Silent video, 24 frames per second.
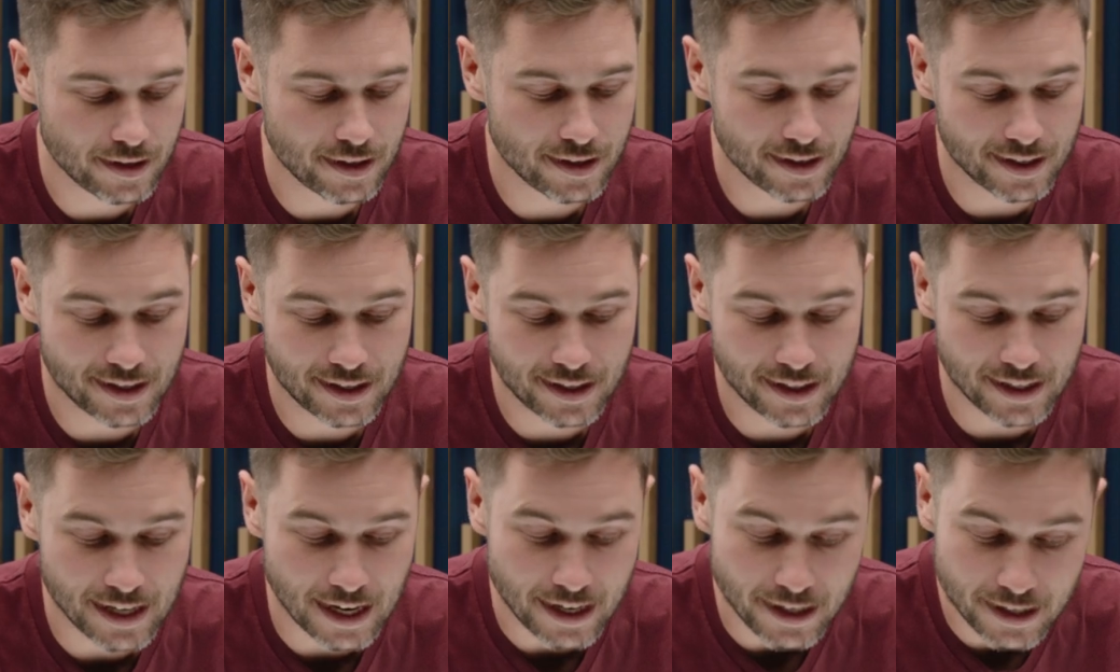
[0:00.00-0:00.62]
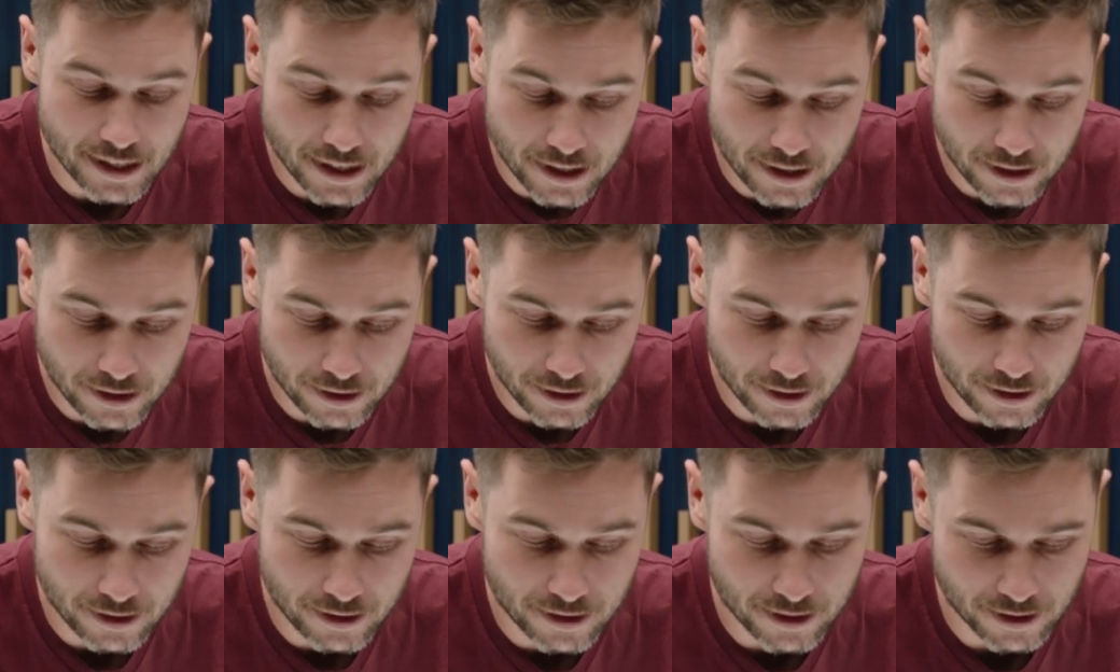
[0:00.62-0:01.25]
is centered
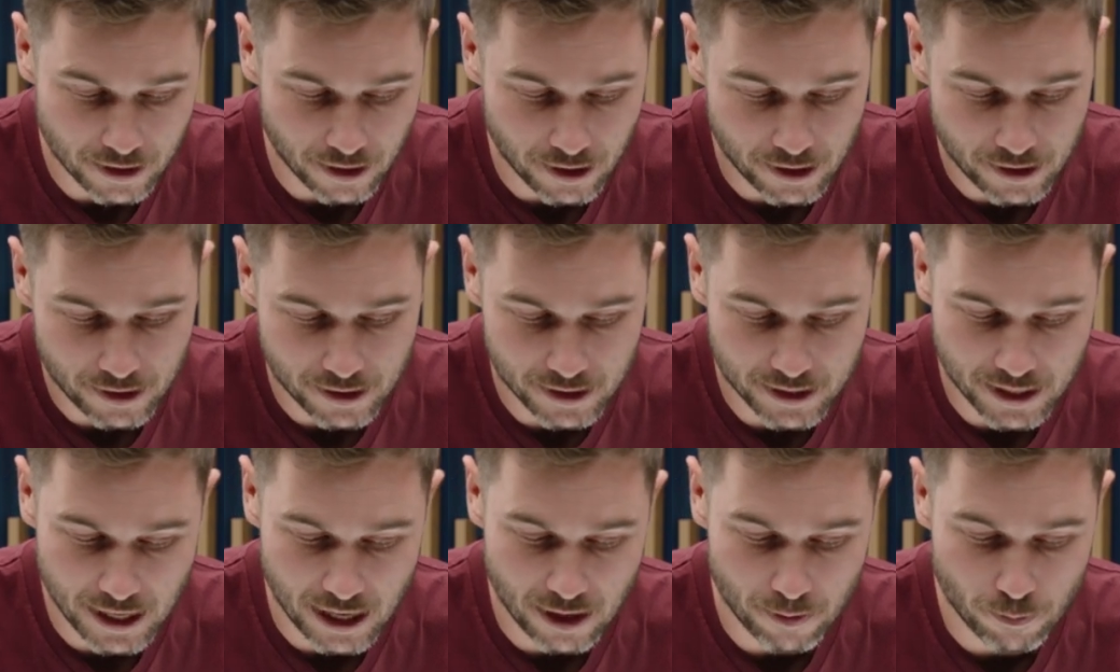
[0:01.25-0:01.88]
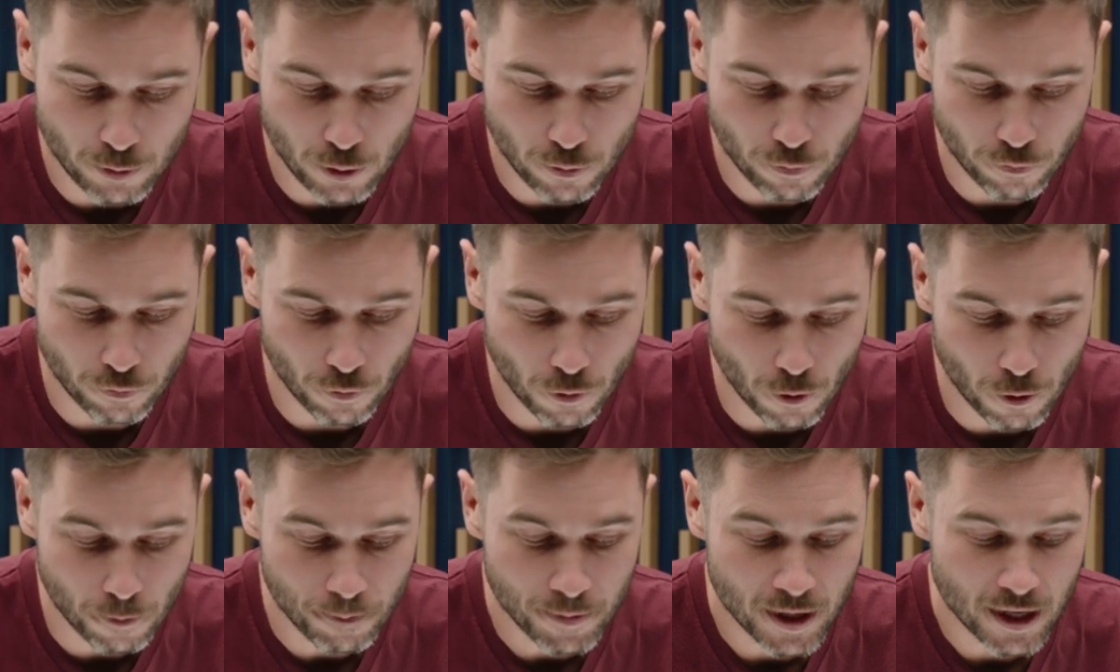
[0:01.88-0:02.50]
inside the
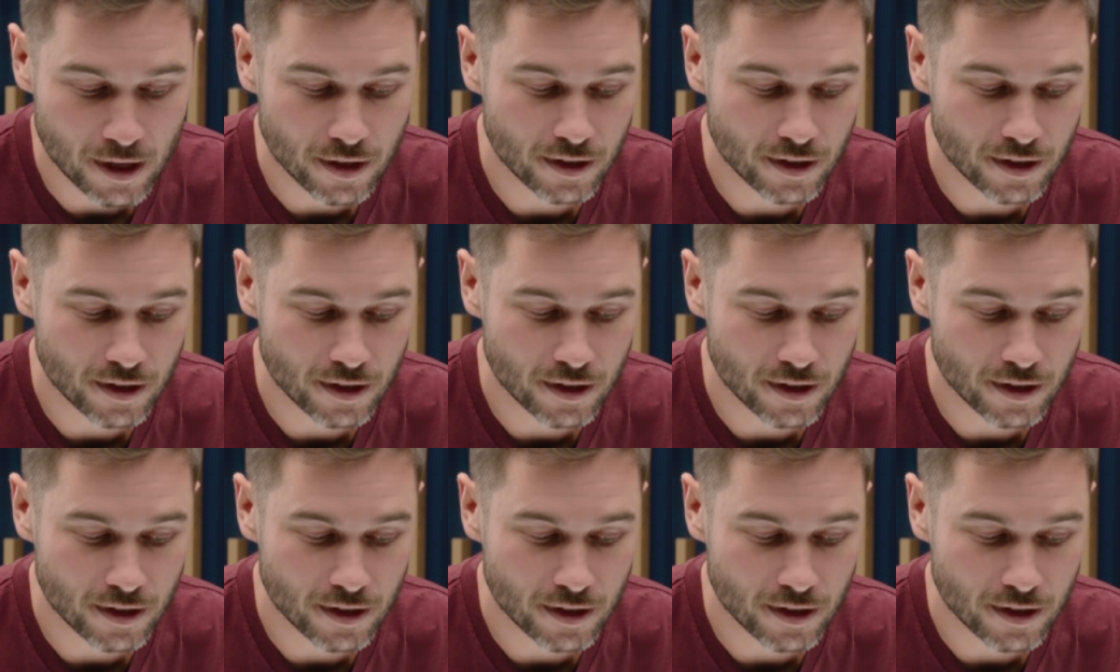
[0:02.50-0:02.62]
ZMU-4,